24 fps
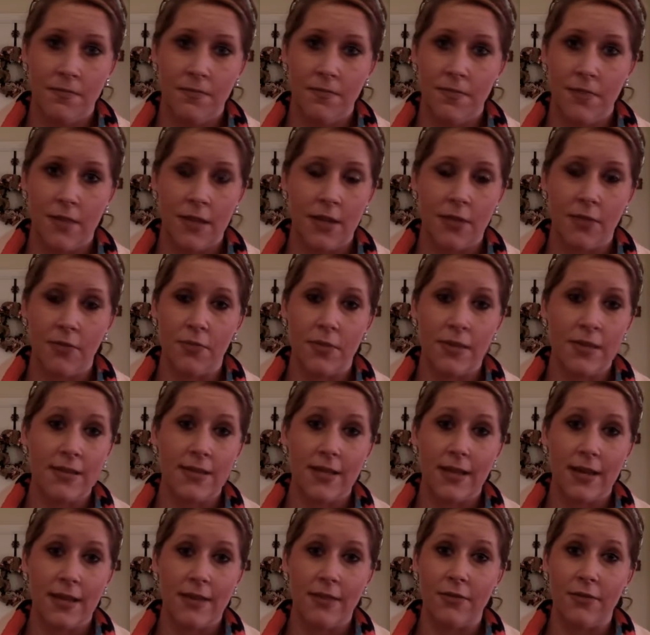you know, be
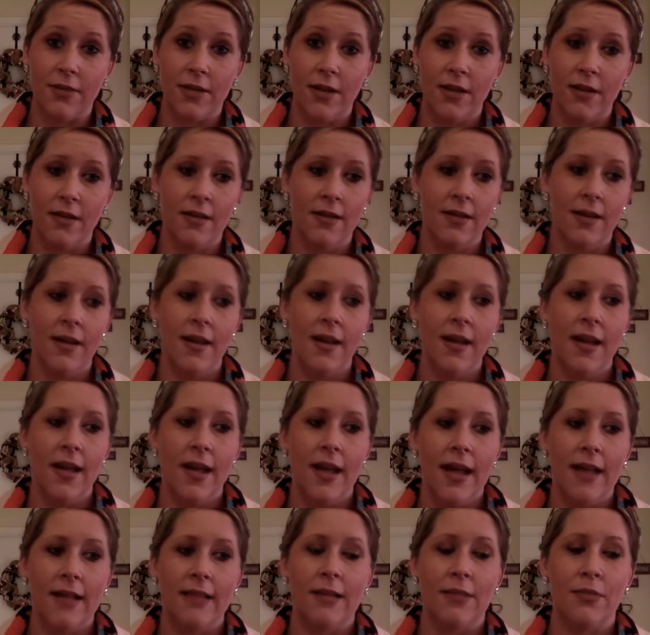saved
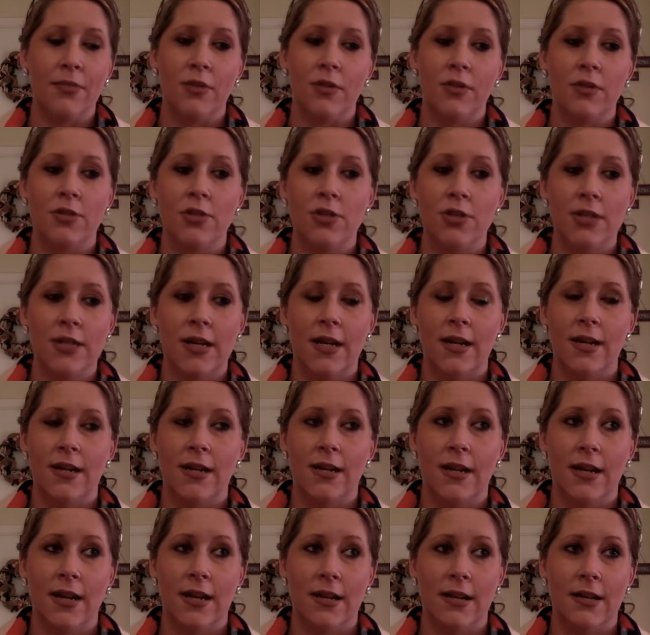at that point. They're just not
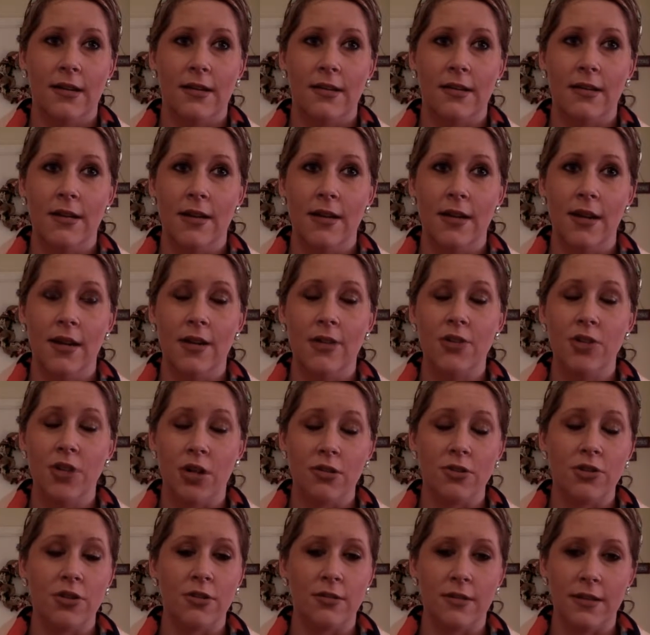at a
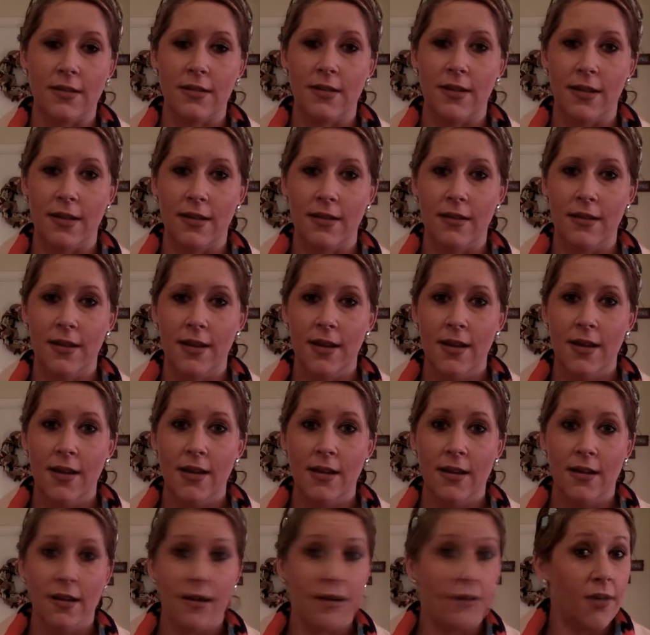juncture that they
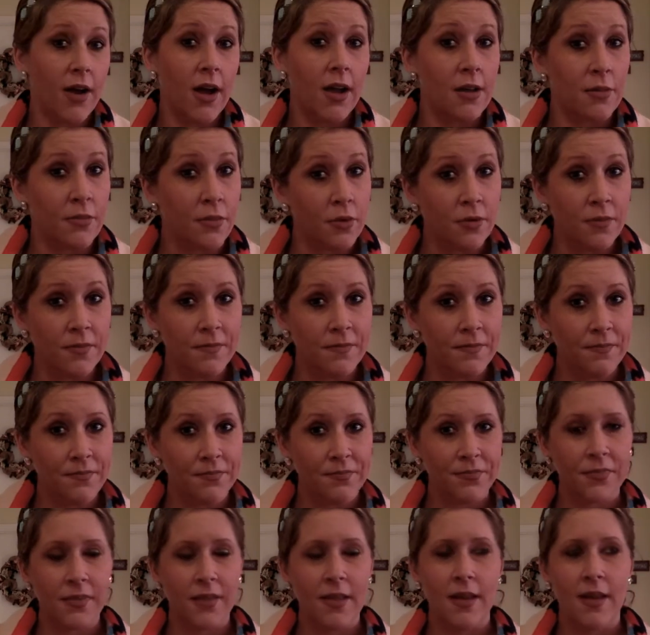are viable.
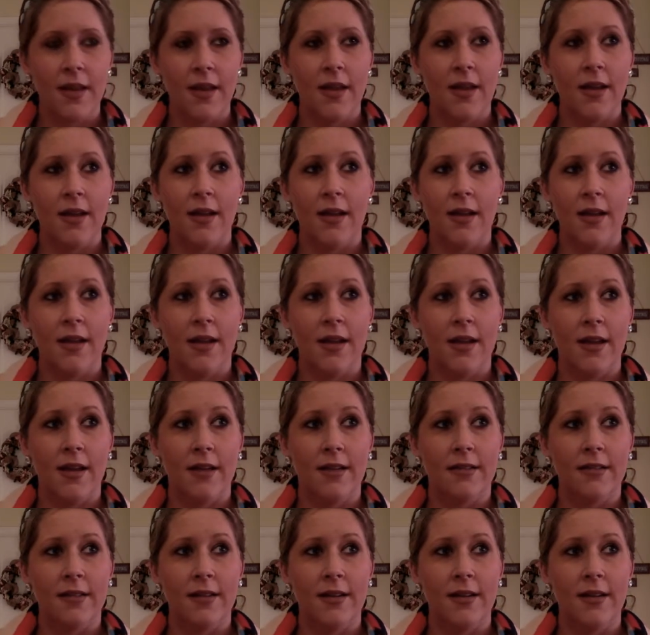
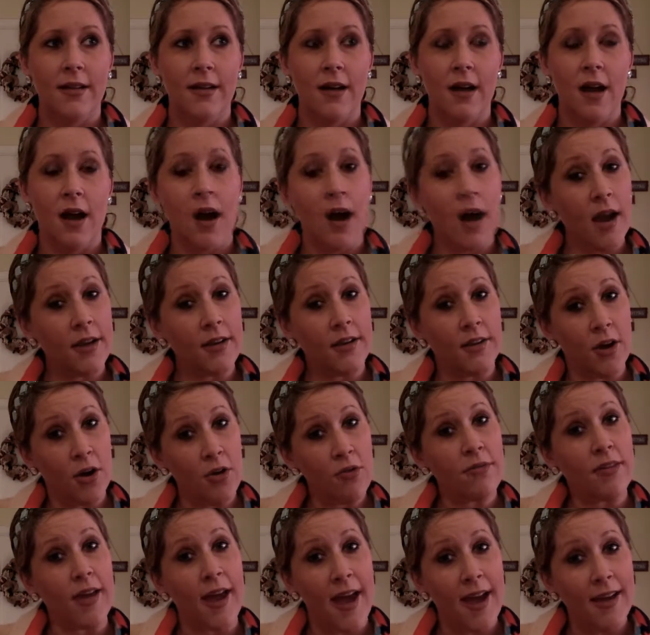And I
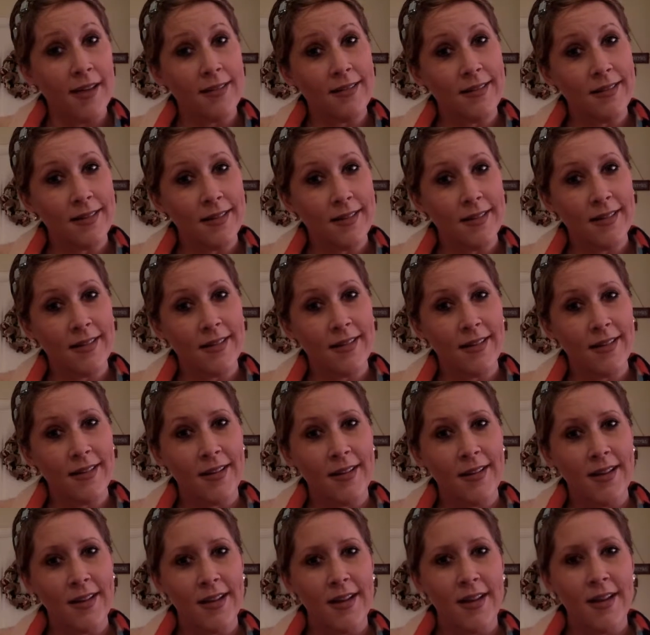know that.
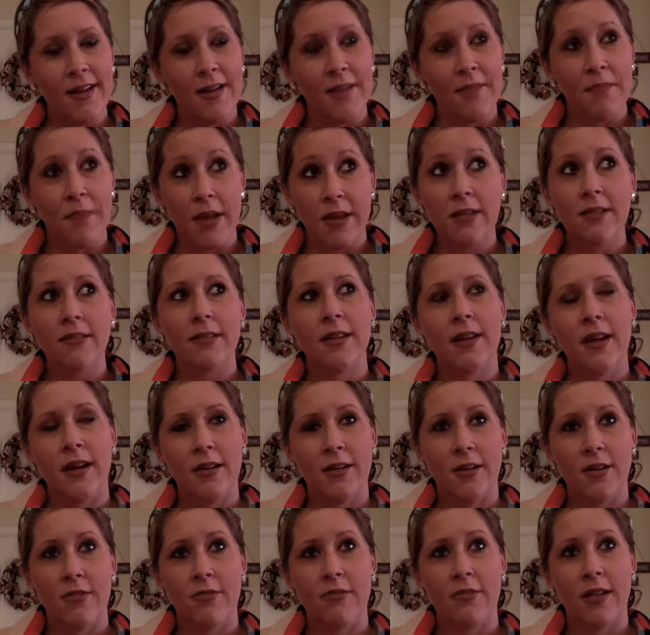Mentally, I
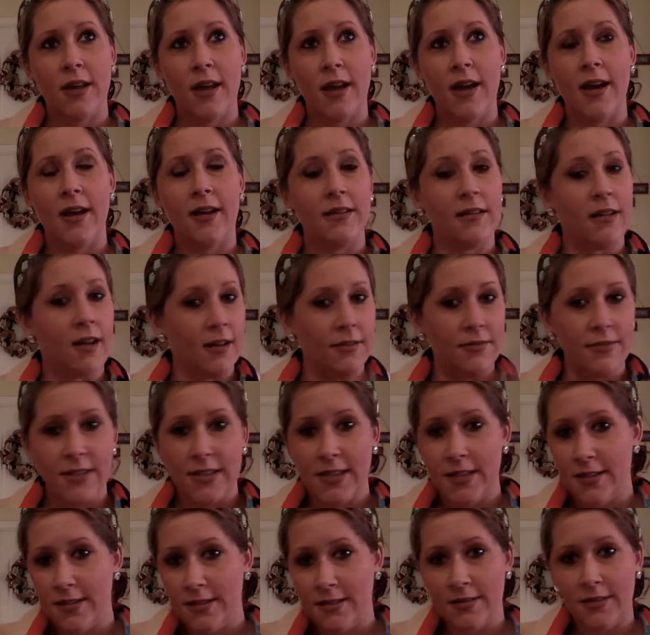know that. I've
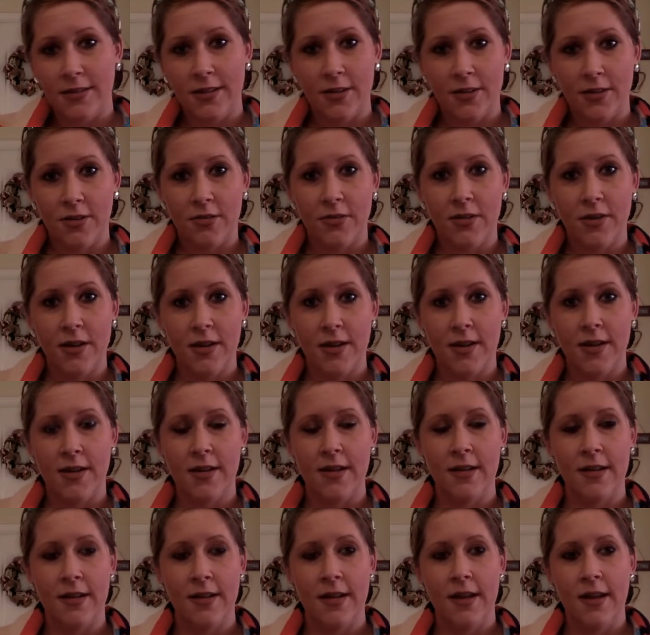seen, you know,
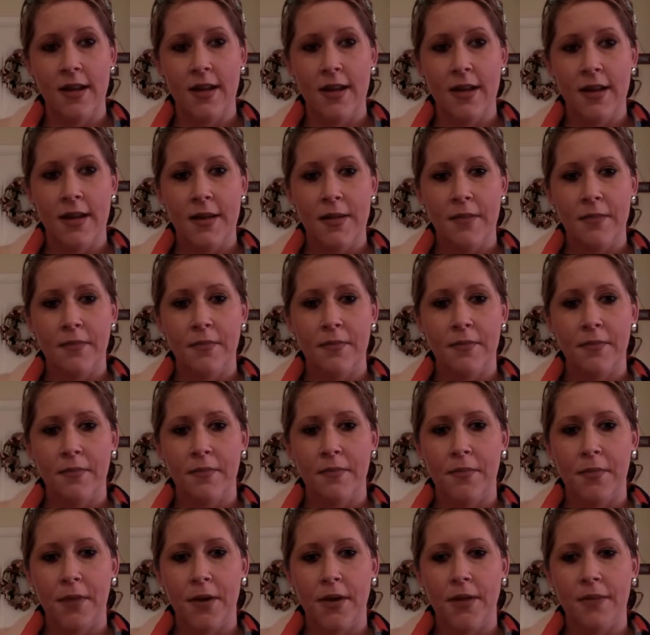
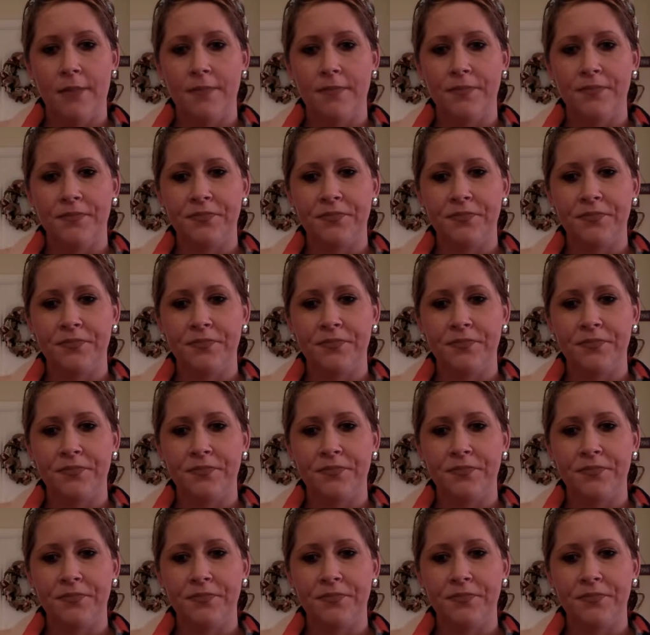but